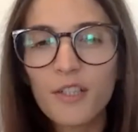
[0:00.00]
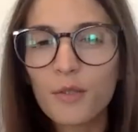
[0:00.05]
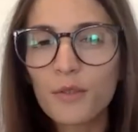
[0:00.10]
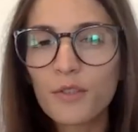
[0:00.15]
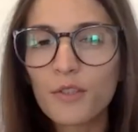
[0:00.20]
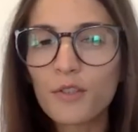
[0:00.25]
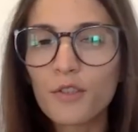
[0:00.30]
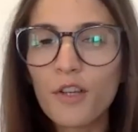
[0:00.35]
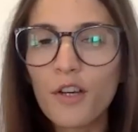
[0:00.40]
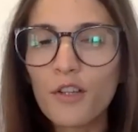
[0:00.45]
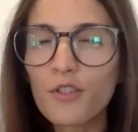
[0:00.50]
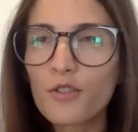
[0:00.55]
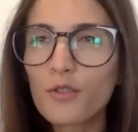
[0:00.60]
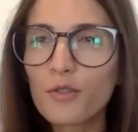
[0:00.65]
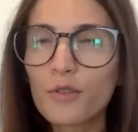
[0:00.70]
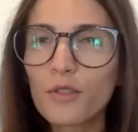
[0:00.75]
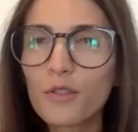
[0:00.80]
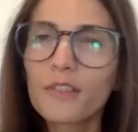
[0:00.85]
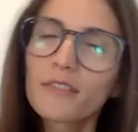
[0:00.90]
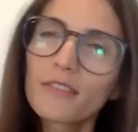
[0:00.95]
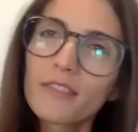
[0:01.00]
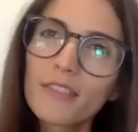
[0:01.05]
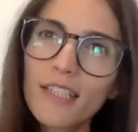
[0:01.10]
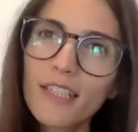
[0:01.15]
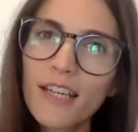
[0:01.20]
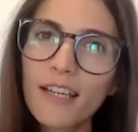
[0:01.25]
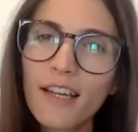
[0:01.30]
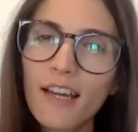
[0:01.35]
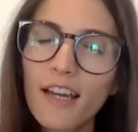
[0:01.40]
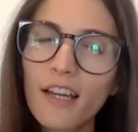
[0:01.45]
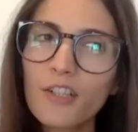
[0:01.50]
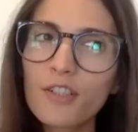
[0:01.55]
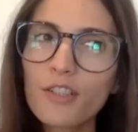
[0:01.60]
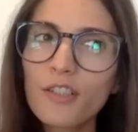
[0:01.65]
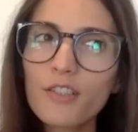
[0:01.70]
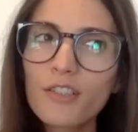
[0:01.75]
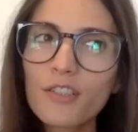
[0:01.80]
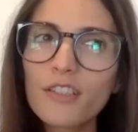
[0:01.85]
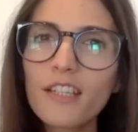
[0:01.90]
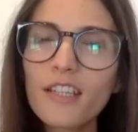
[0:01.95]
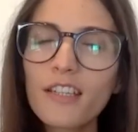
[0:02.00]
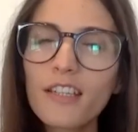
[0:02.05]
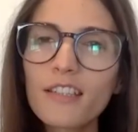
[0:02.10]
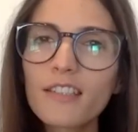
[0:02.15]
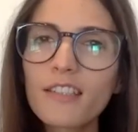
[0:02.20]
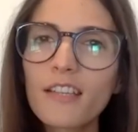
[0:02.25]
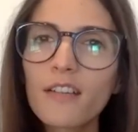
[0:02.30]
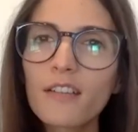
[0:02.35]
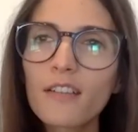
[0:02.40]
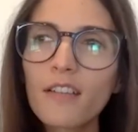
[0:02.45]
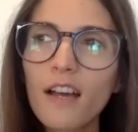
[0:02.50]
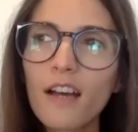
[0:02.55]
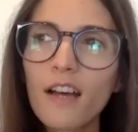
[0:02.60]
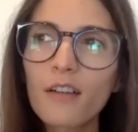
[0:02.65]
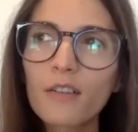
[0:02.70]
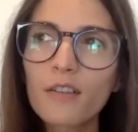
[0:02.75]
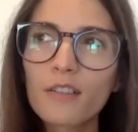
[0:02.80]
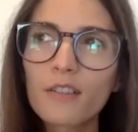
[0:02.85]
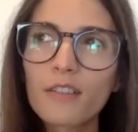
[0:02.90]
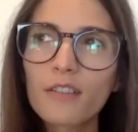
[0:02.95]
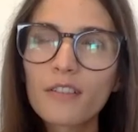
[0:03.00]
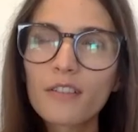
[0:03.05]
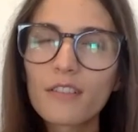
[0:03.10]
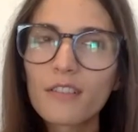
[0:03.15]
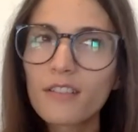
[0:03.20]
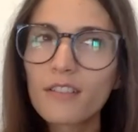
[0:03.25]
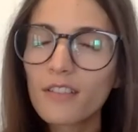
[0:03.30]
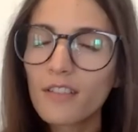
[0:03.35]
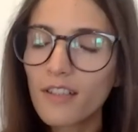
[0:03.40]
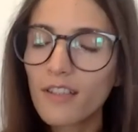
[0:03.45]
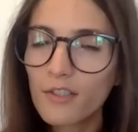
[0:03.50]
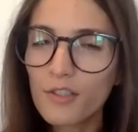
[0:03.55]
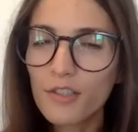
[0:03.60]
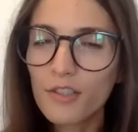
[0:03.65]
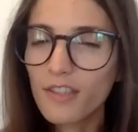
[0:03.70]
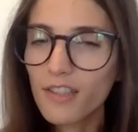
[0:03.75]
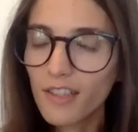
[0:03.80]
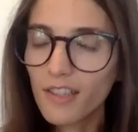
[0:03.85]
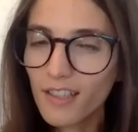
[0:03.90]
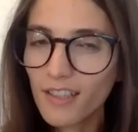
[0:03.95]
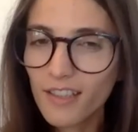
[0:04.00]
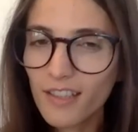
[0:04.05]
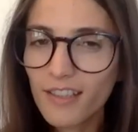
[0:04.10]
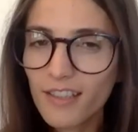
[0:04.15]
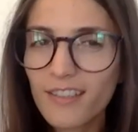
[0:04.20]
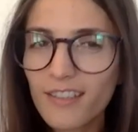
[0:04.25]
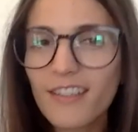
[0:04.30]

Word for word: when you're not sure, did I actually just say this out loud, or did I just think it?